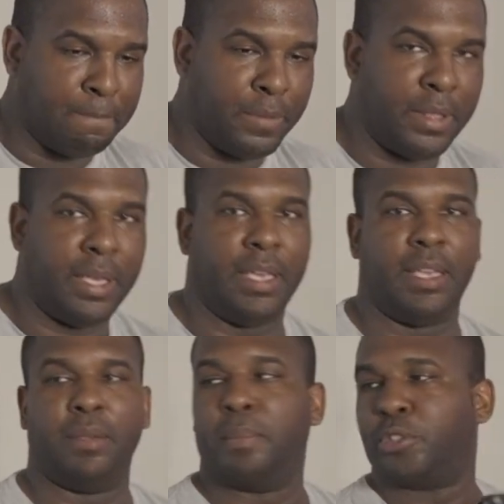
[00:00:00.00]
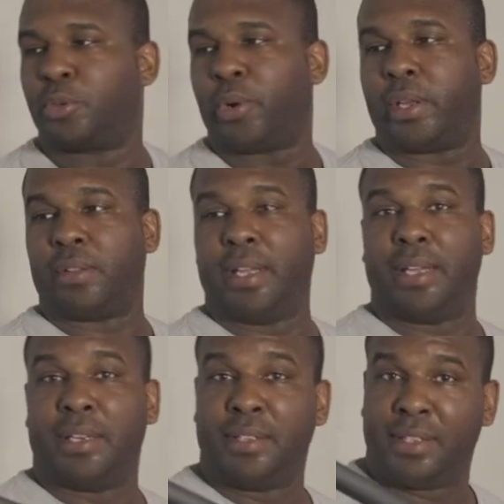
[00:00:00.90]
The muzzle brake on the
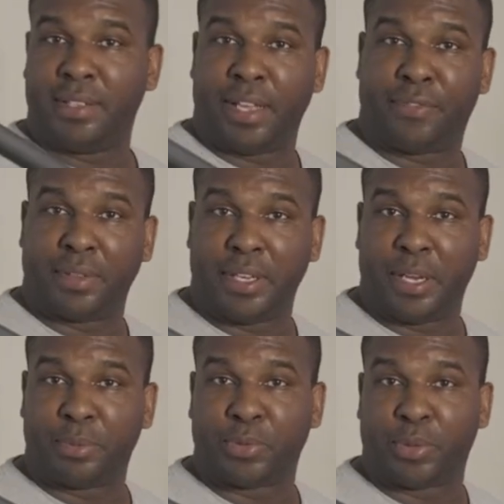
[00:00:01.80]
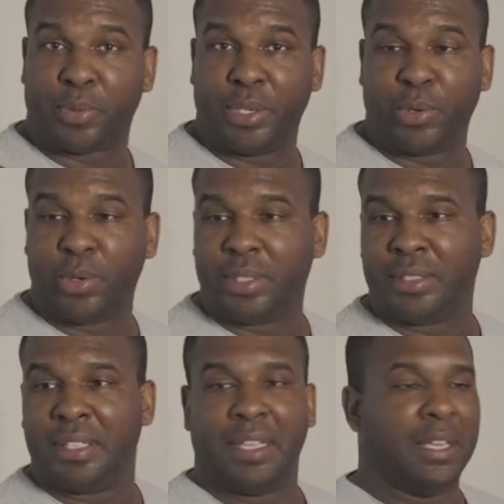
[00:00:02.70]
end definitely helps with recoil,
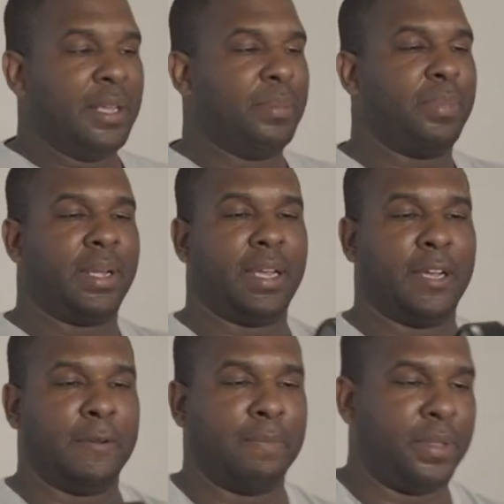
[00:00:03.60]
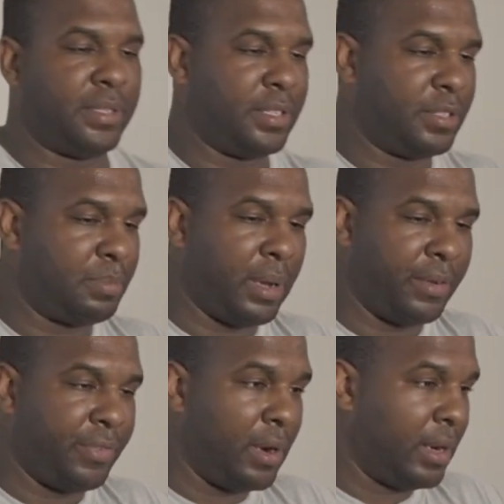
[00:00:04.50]
but this is by
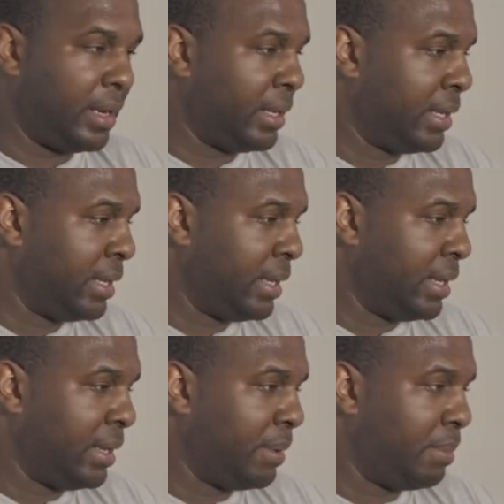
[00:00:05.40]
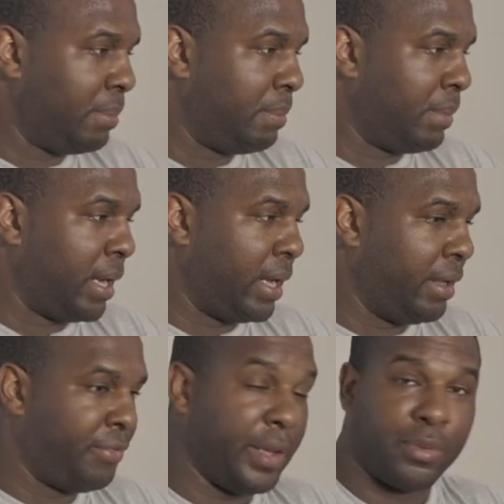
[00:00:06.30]
far my
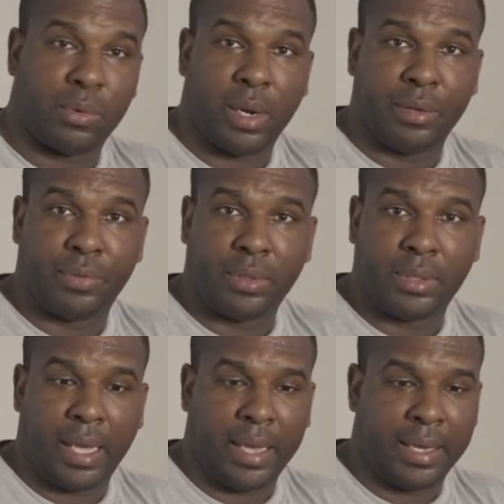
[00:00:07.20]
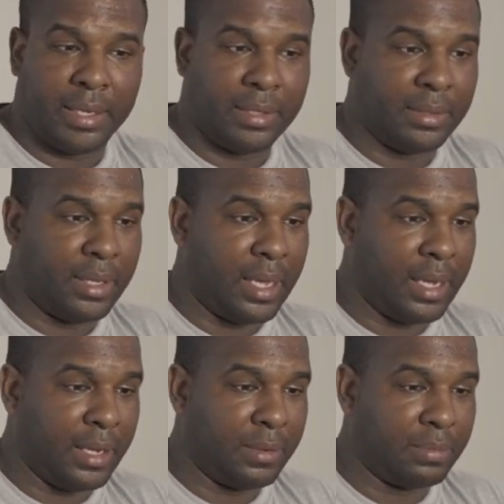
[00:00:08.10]
favorite rifle and
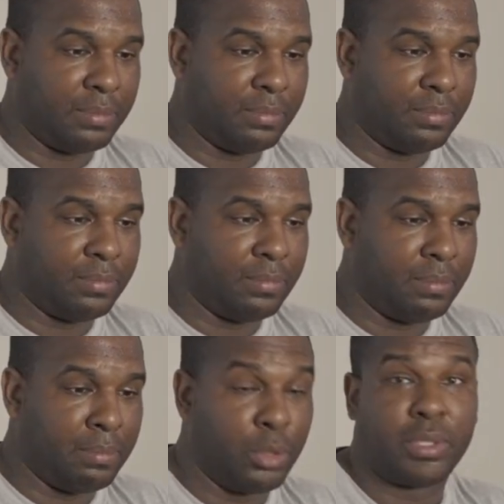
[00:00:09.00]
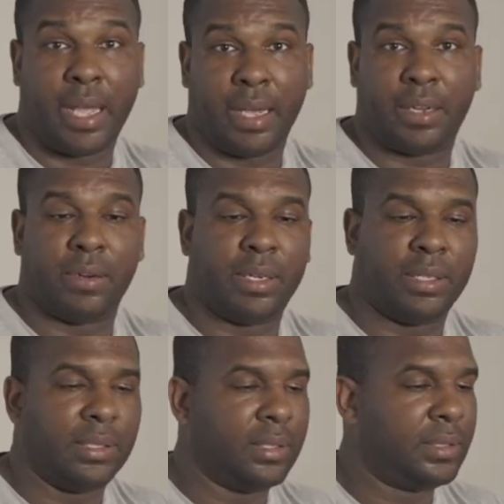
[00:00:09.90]
most accurate.
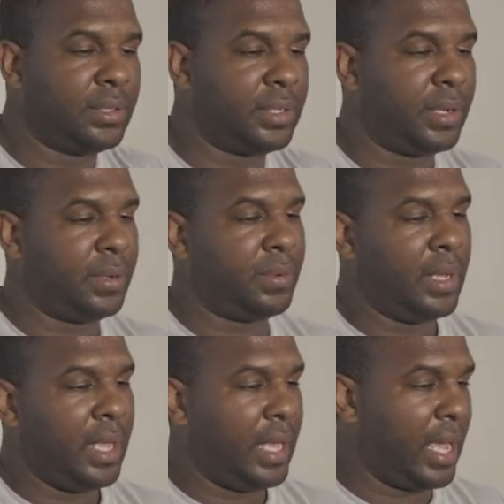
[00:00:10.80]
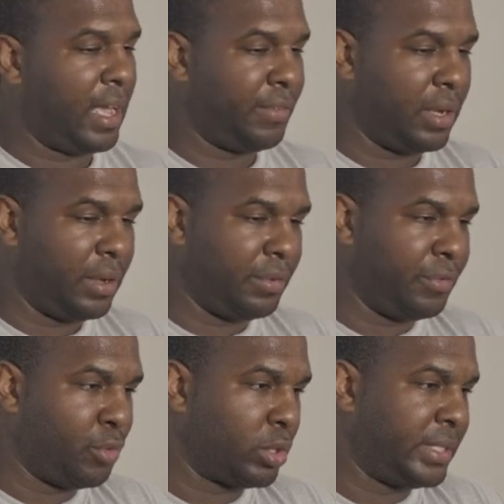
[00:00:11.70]
So, and I have a
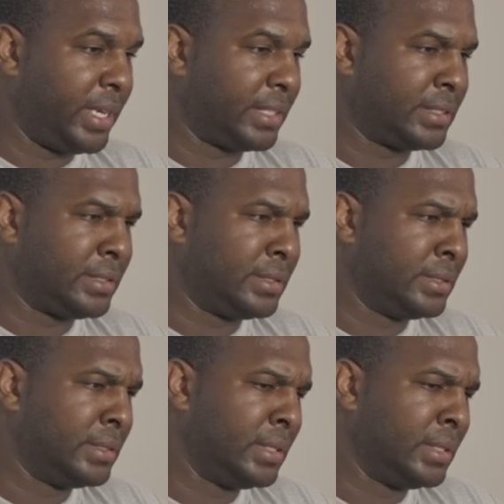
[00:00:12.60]
Vortex